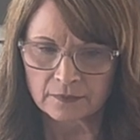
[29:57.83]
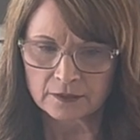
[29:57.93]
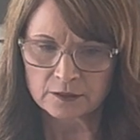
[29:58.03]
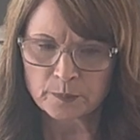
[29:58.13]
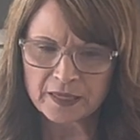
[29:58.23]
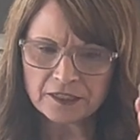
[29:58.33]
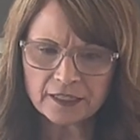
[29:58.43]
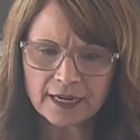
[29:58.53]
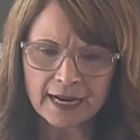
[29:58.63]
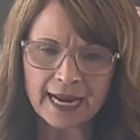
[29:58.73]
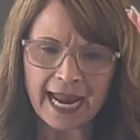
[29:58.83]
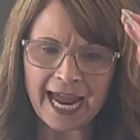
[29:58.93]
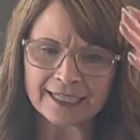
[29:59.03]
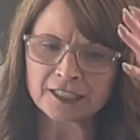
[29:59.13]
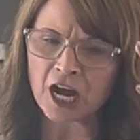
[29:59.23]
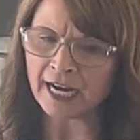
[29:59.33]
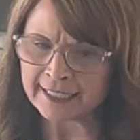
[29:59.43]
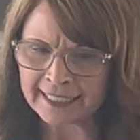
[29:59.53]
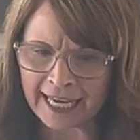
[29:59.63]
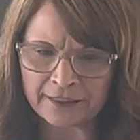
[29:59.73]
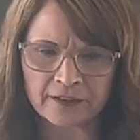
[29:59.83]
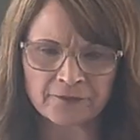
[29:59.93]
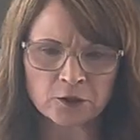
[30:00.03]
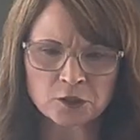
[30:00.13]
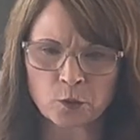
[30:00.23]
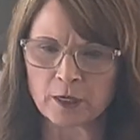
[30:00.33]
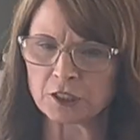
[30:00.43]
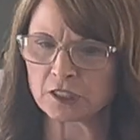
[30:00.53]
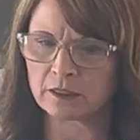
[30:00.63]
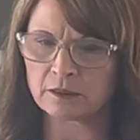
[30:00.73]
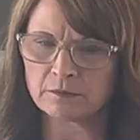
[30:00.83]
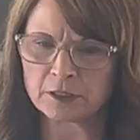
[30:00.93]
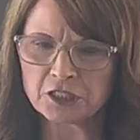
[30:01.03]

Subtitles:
So Peter hadn't gotten it at the first question, but